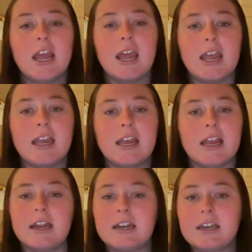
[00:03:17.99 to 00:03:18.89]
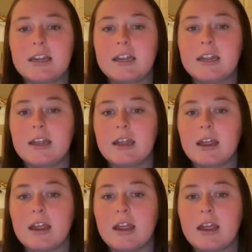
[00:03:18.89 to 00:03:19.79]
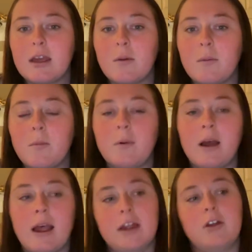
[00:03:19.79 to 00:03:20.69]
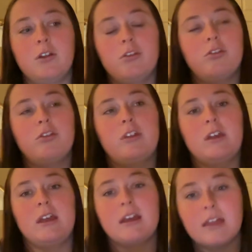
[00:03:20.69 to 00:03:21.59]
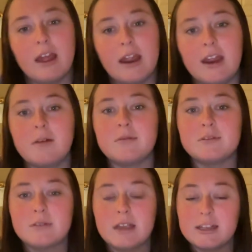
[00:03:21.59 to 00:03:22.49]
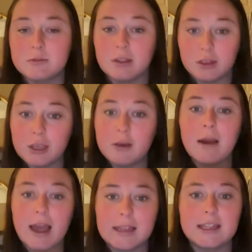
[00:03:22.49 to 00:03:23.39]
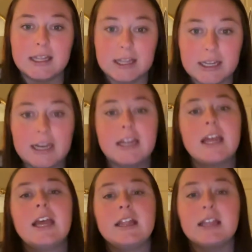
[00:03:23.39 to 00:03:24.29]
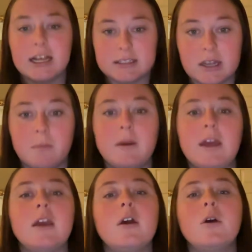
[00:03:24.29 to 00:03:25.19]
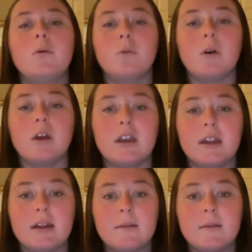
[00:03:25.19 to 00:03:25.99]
And while the client is with you at the clinic, the SLP would